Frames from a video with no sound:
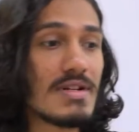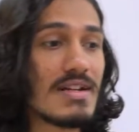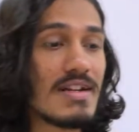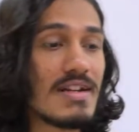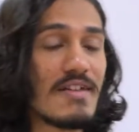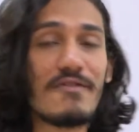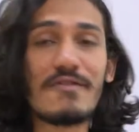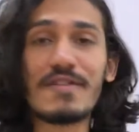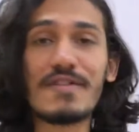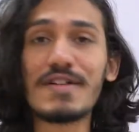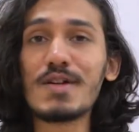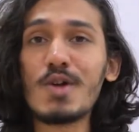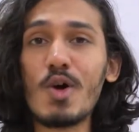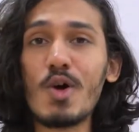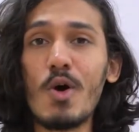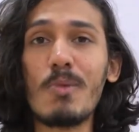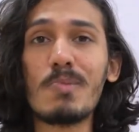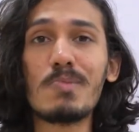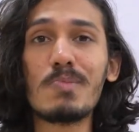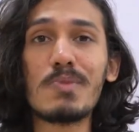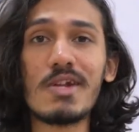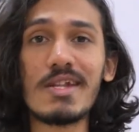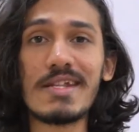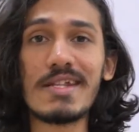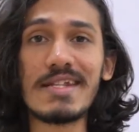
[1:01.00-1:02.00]
different
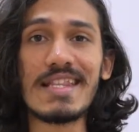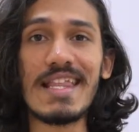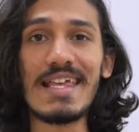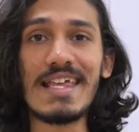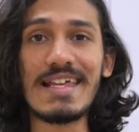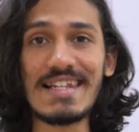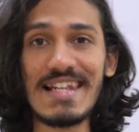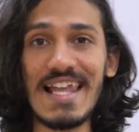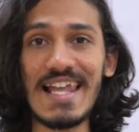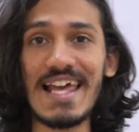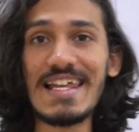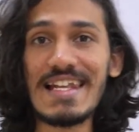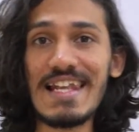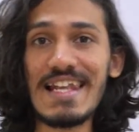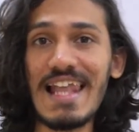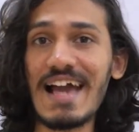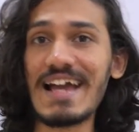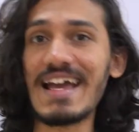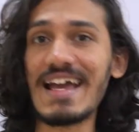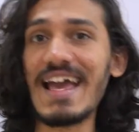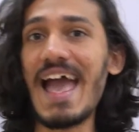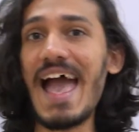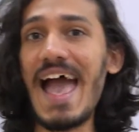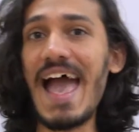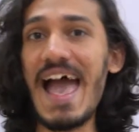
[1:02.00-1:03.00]
components like
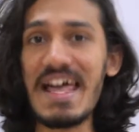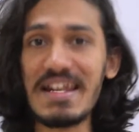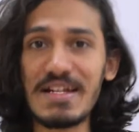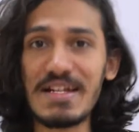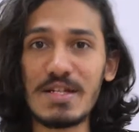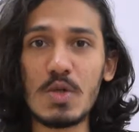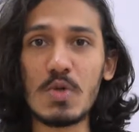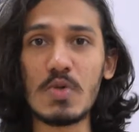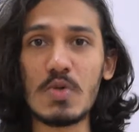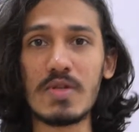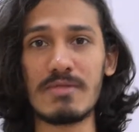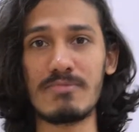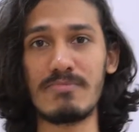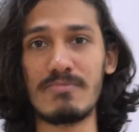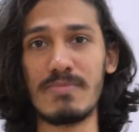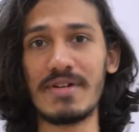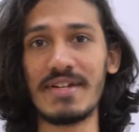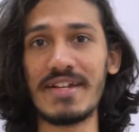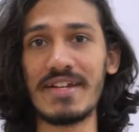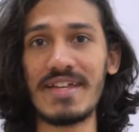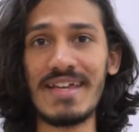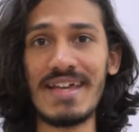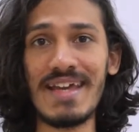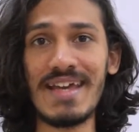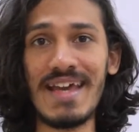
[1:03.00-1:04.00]
lilac and
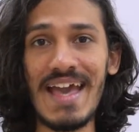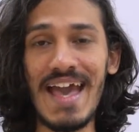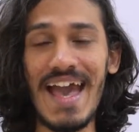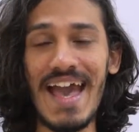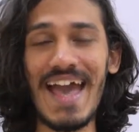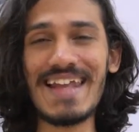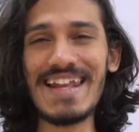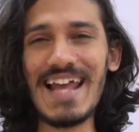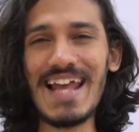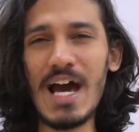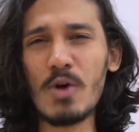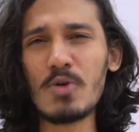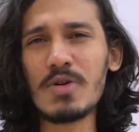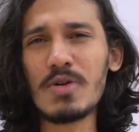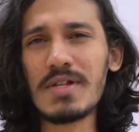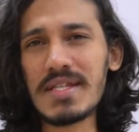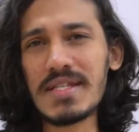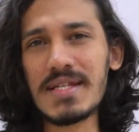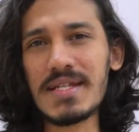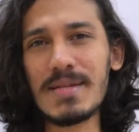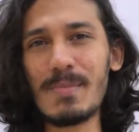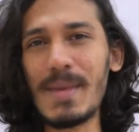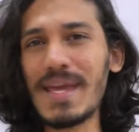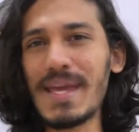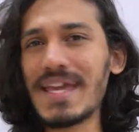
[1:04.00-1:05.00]
gooseberry, and how does
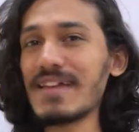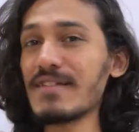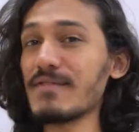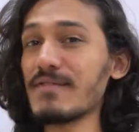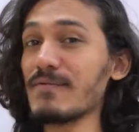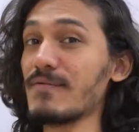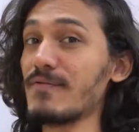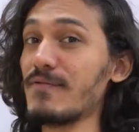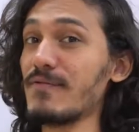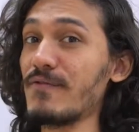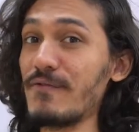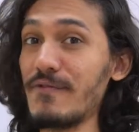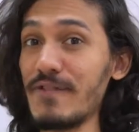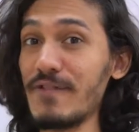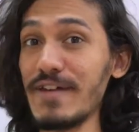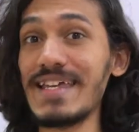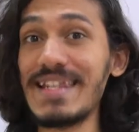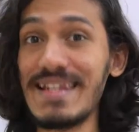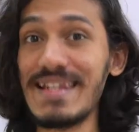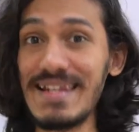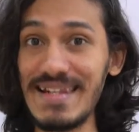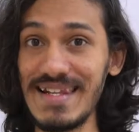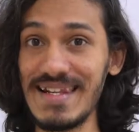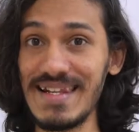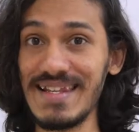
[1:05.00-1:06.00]
it make it
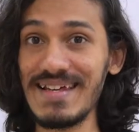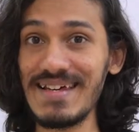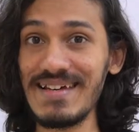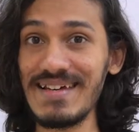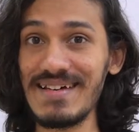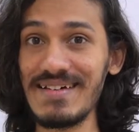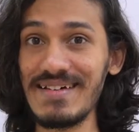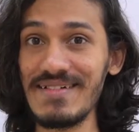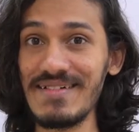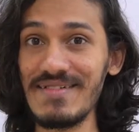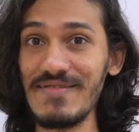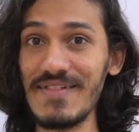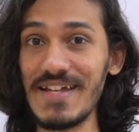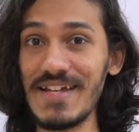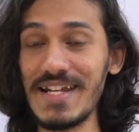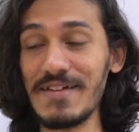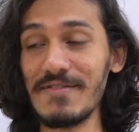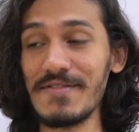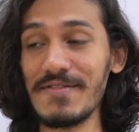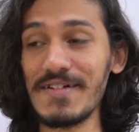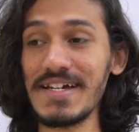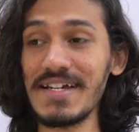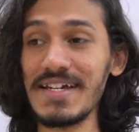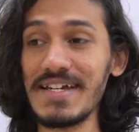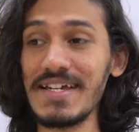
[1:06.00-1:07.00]
feel
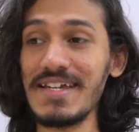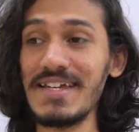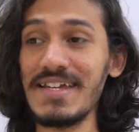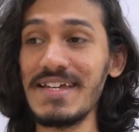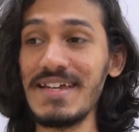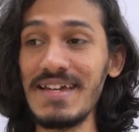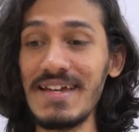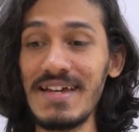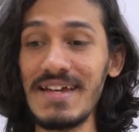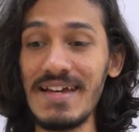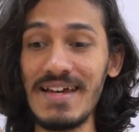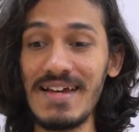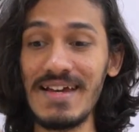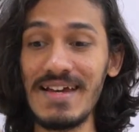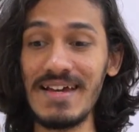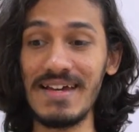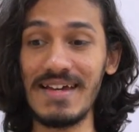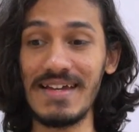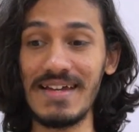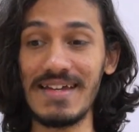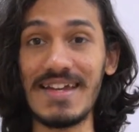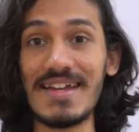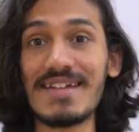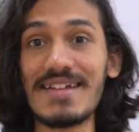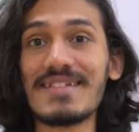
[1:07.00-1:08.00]
whenever he
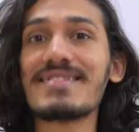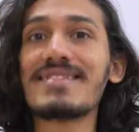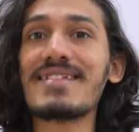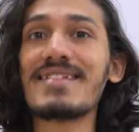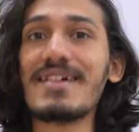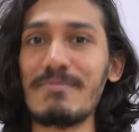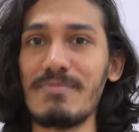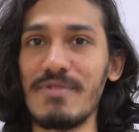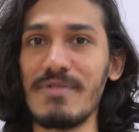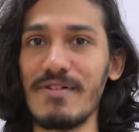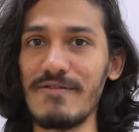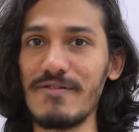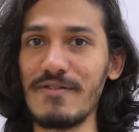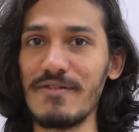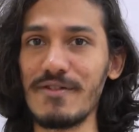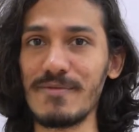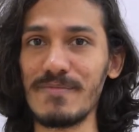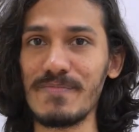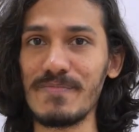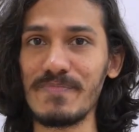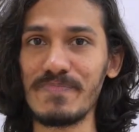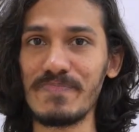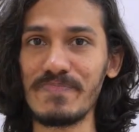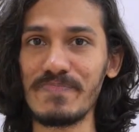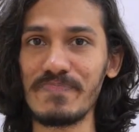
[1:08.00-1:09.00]
gets that perfume?
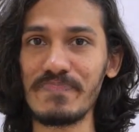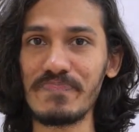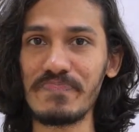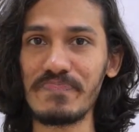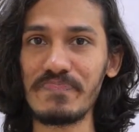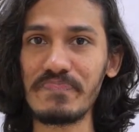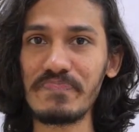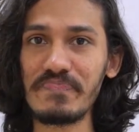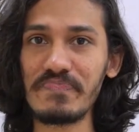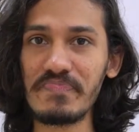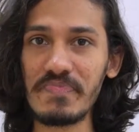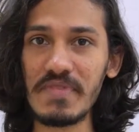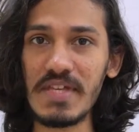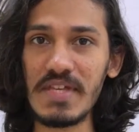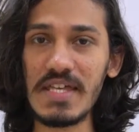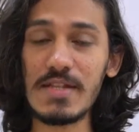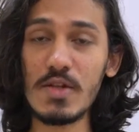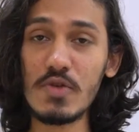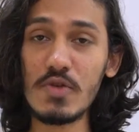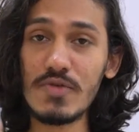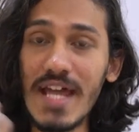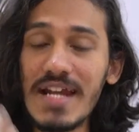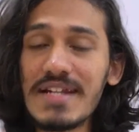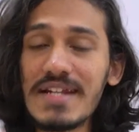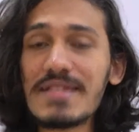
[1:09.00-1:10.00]

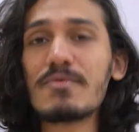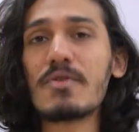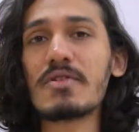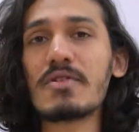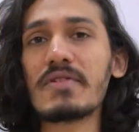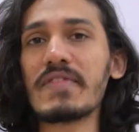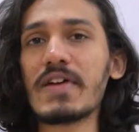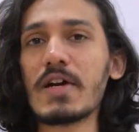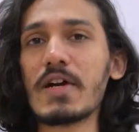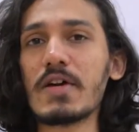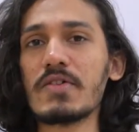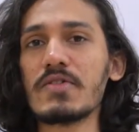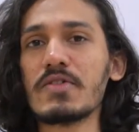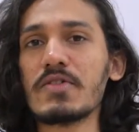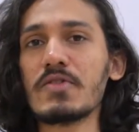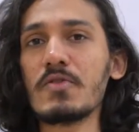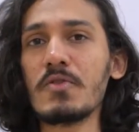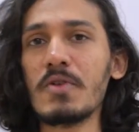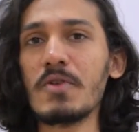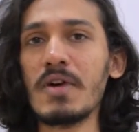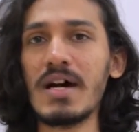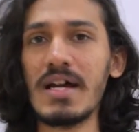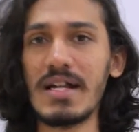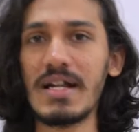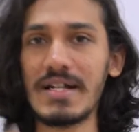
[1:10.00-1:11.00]
So that is what we're going to
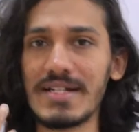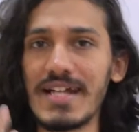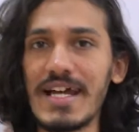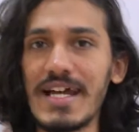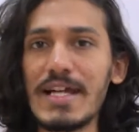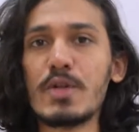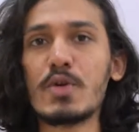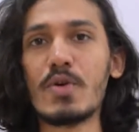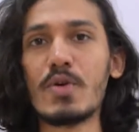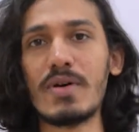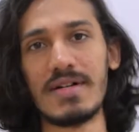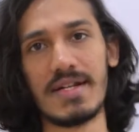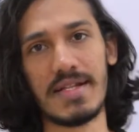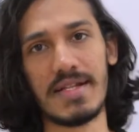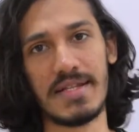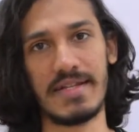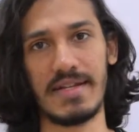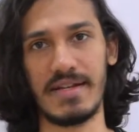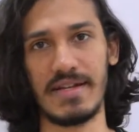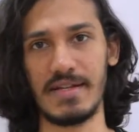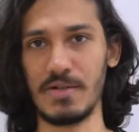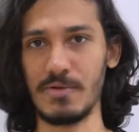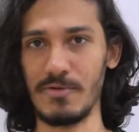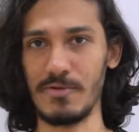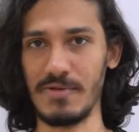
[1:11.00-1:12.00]
try to
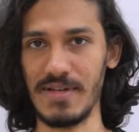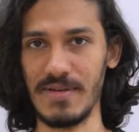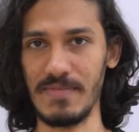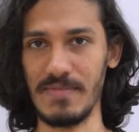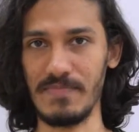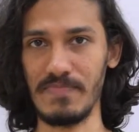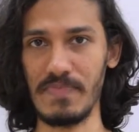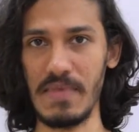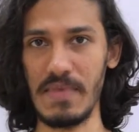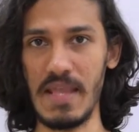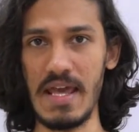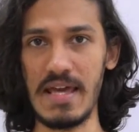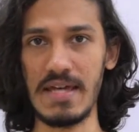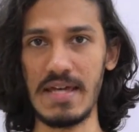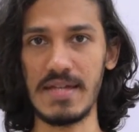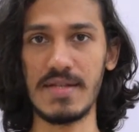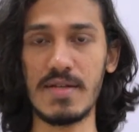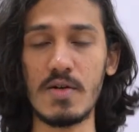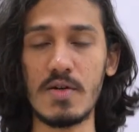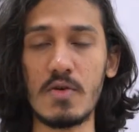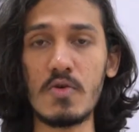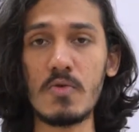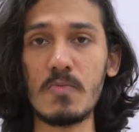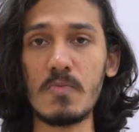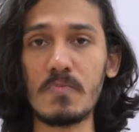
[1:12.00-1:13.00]
understand today.
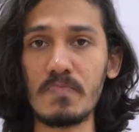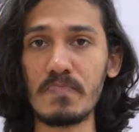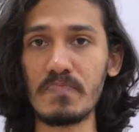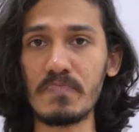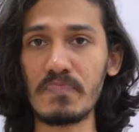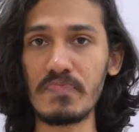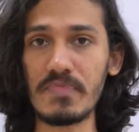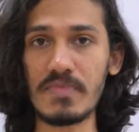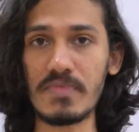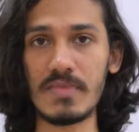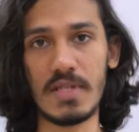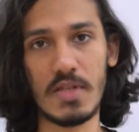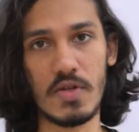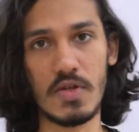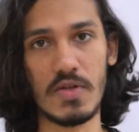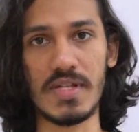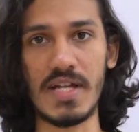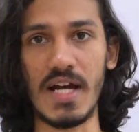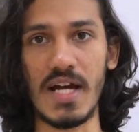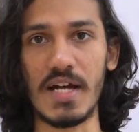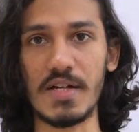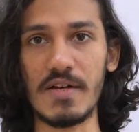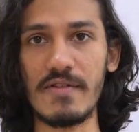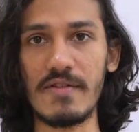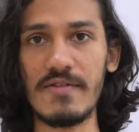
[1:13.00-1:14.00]
So to
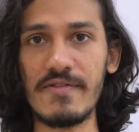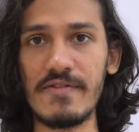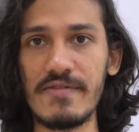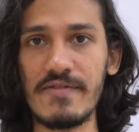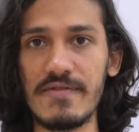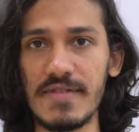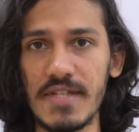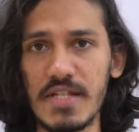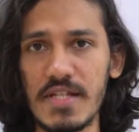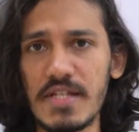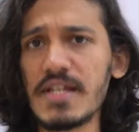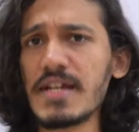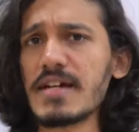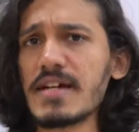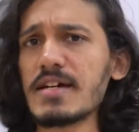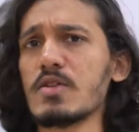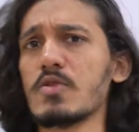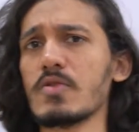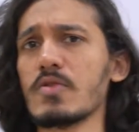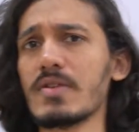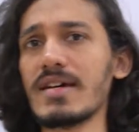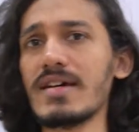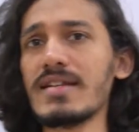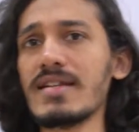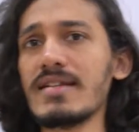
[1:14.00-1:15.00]
start off, just take a
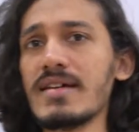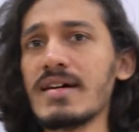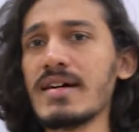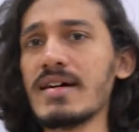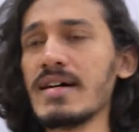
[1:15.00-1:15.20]
look at